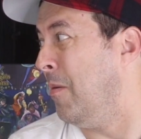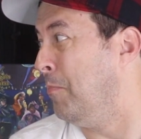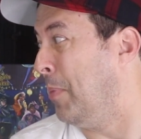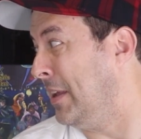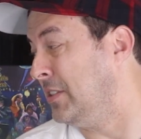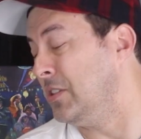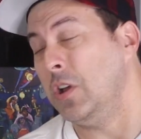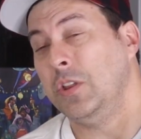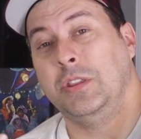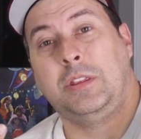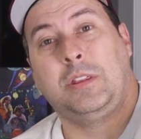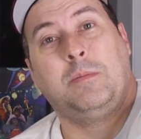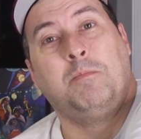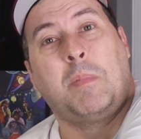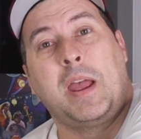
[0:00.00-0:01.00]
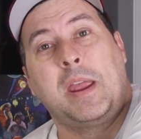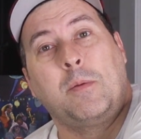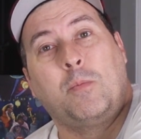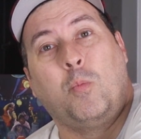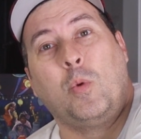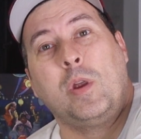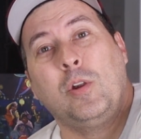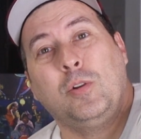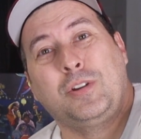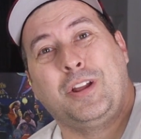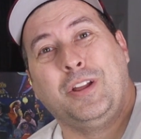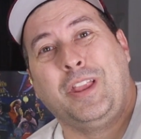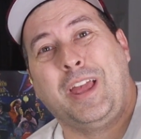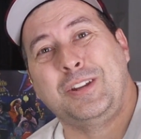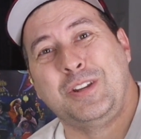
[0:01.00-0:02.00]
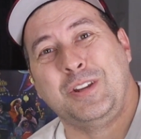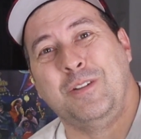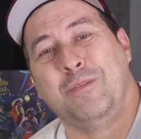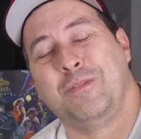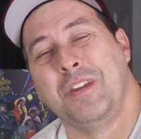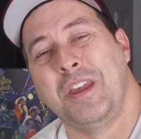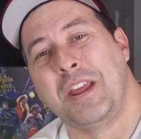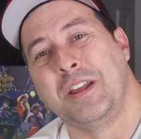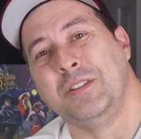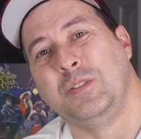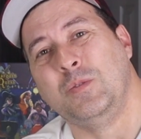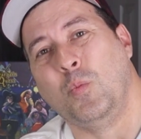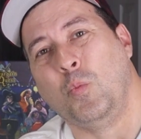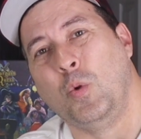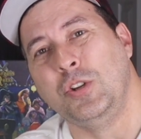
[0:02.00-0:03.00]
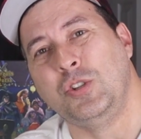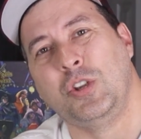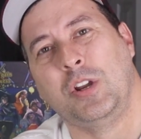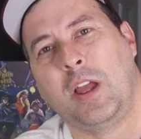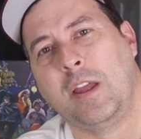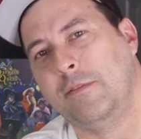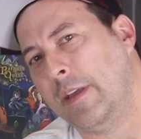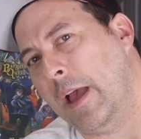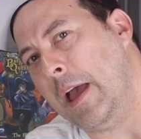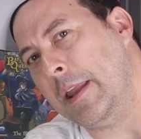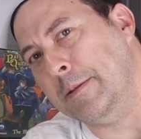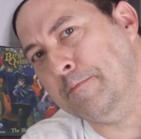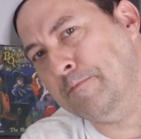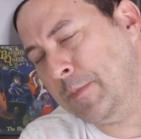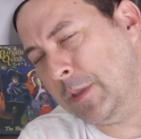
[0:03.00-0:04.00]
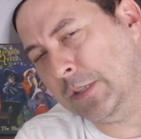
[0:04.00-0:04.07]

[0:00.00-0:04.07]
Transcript: based on my weird collection of things. What should I have gotten?